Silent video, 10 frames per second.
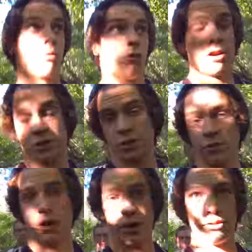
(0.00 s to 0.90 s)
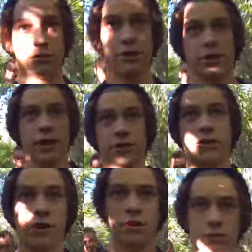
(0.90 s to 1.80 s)
We're actually walking through this like
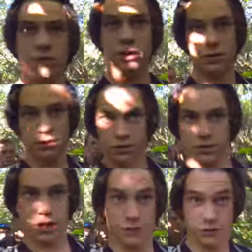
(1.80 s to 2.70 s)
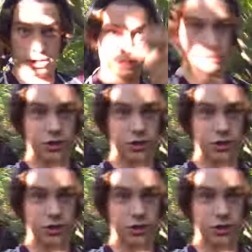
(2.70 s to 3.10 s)
tunnel of trees and